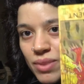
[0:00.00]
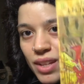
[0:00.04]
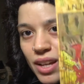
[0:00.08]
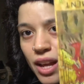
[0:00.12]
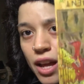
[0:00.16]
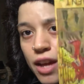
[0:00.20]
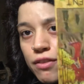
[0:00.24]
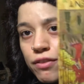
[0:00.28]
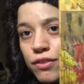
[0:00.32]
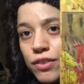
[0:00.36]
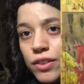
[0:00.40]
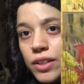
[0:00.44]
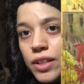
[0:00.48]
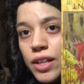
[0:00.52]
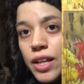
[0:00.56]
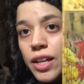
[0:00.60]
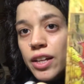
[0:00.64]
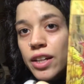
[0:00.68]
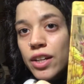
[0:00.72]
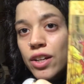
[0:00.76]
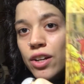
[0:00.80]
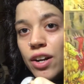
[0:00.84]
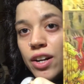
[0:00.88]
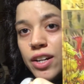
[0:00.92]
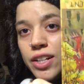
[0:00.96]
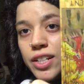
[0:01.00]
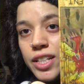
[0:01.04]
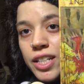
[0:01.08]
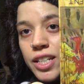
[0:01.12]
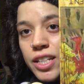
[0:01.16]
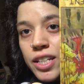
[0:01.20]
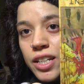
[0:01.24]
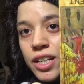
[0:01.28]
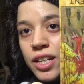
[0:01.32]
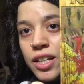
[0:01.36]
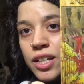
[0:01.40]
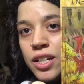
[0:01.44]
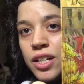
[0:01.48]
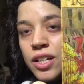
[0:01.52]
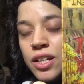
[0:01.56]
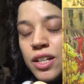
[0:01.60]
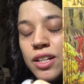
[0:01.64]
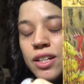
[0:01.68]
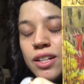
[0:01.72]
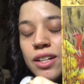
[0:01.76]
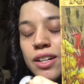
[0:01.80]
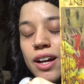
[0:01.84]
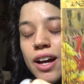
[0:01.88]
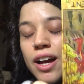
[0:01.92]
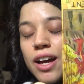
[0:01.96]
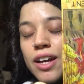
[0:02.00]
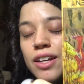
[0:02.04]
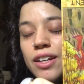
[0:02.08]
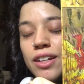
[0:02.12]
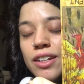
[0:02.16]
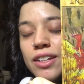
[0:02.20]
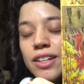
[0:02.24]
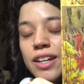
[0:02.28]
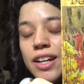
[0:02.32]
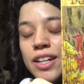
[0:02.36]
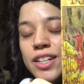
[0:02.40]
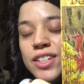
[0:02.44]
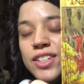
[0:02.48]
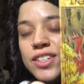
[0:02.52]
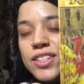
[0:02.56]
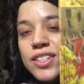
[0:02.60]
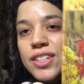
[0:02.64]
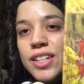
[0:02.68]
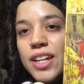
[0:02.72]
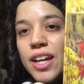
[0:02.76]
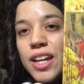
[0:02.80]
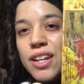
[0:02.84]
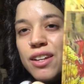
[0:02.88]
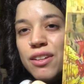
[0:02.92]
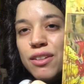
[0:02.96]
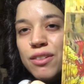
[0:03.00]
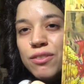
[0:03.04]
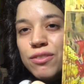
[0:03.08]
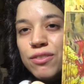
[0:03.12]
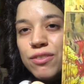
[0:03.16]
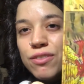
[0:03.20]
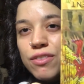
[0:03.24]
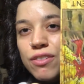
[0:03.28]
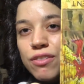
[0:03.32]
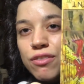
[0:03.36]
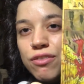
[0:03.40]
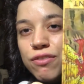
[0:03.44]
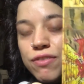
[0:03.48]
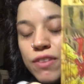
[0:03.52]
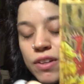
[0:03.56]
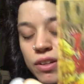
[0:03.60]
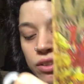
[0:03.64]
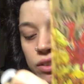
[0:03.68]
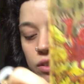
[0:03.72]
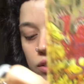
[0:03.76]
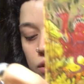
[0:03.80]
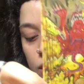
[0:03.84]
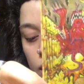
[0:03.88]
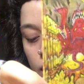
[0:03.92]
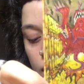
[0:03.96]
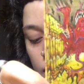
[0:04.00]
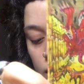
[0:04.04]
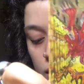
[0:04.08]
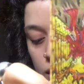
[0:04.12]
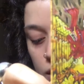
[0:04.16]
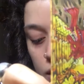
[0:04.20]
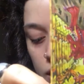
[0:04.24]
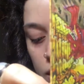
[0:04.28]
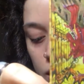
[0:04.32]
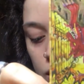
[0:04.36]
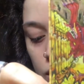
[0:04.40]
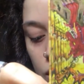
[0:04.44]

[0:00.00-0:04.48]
I feel like guarding, I, I just kind of felt like uh,